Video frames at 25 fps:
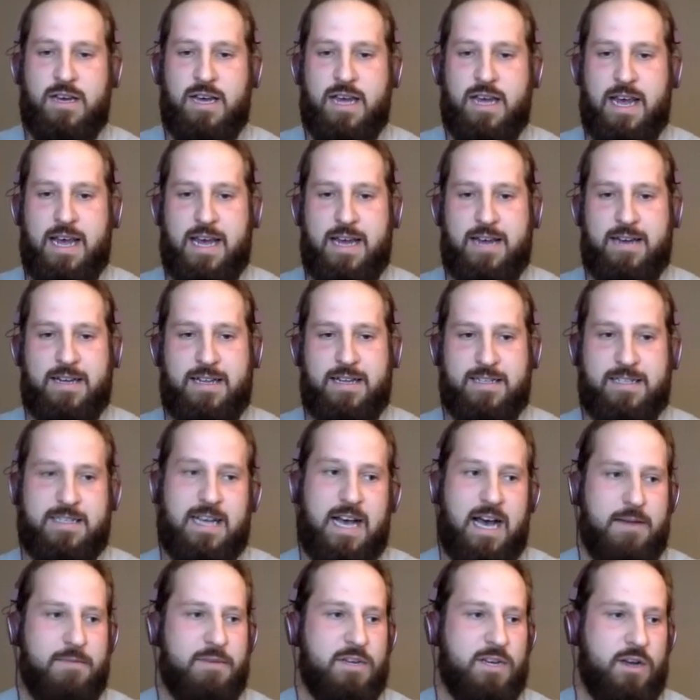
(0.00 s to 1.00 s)
and it's
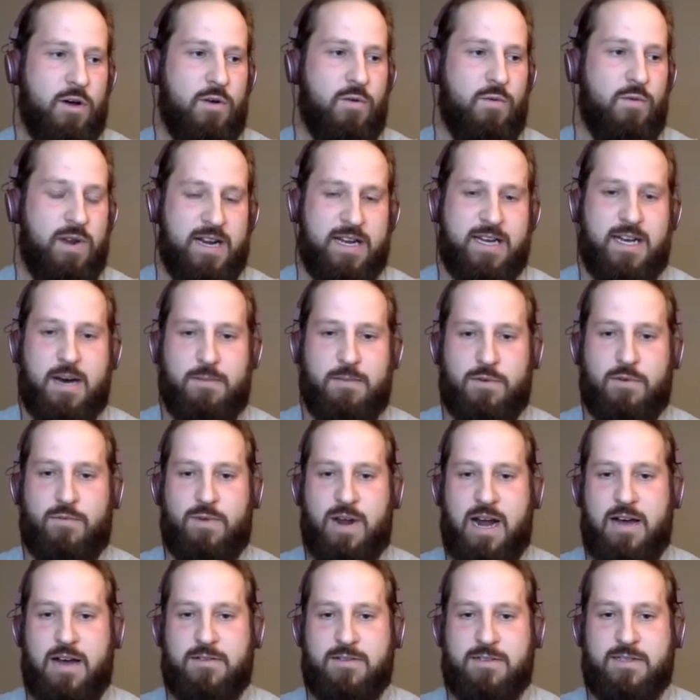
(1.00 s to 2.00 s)
time to go win a couple
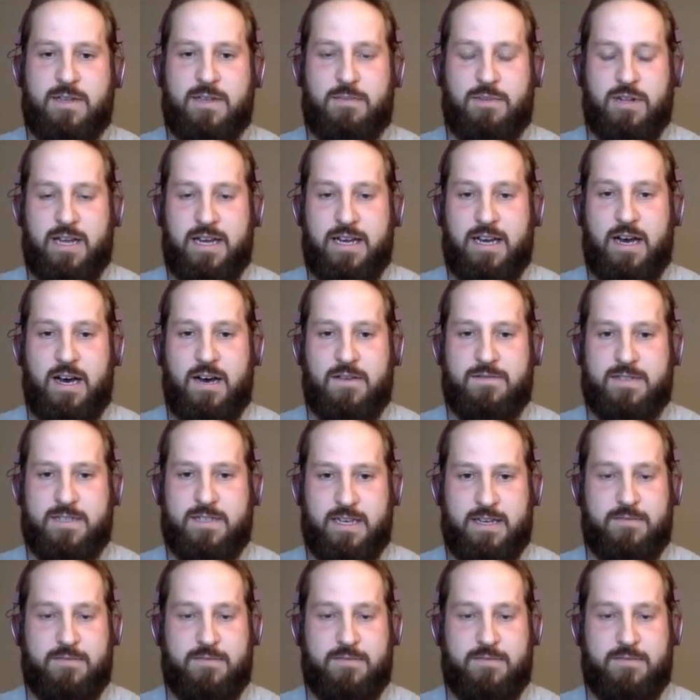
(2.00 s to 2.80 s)
rounds in the playoffs.